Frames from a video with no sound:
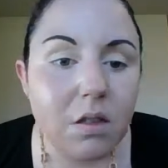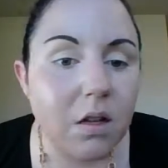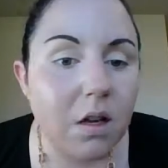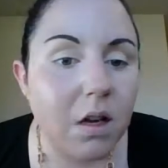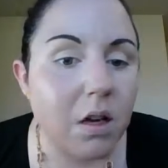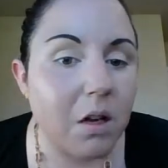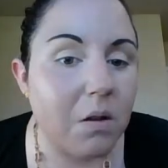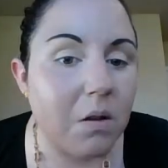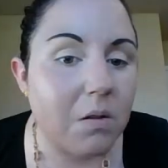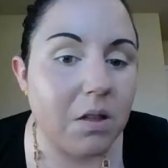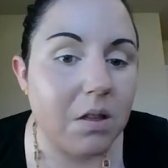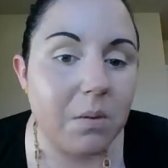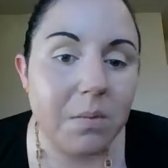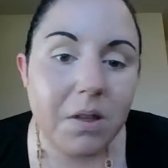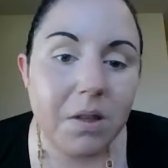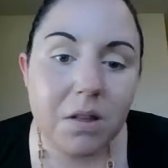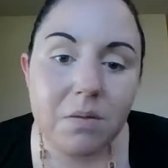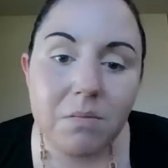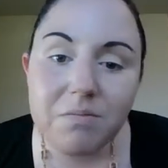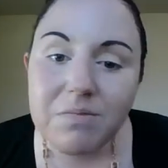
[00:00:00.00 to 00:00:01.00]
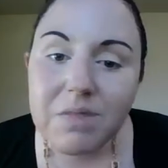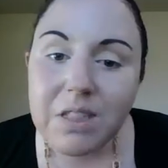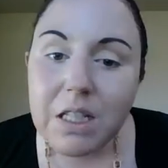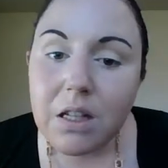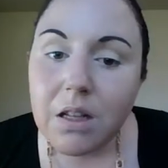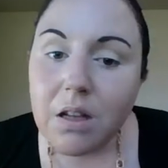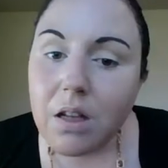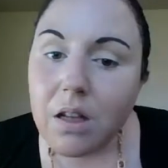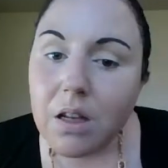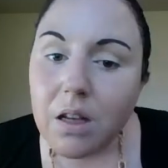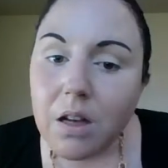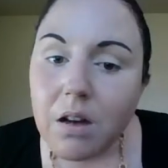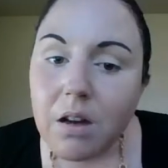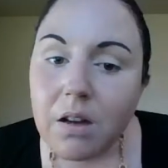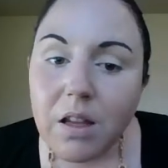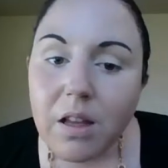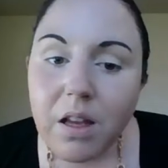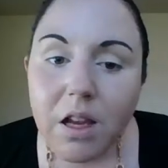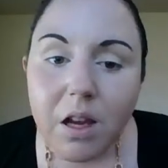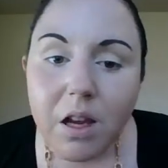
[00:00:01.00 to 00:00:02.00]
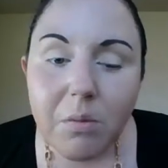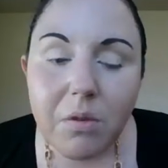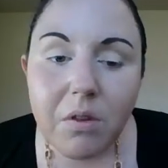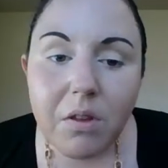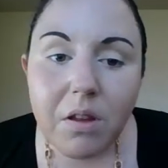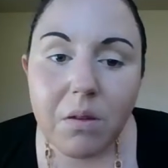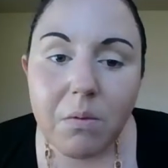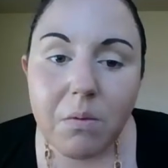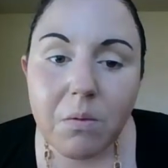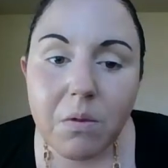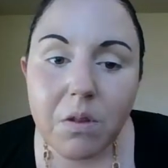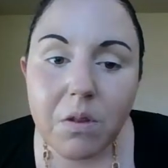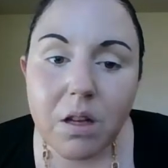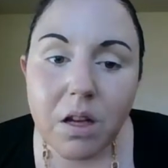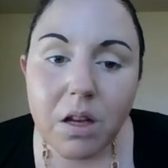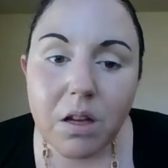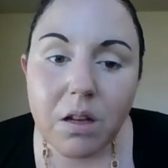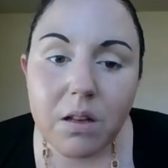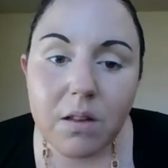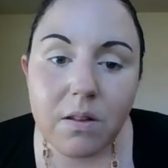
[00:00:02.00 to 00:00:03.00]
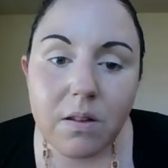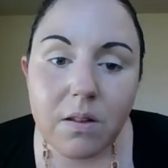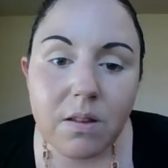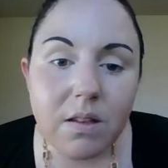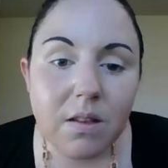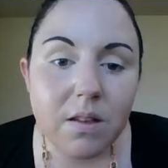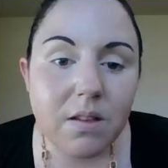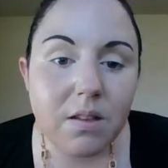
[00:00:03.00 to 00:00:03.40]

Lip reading: I mean, on camera they really kind of look the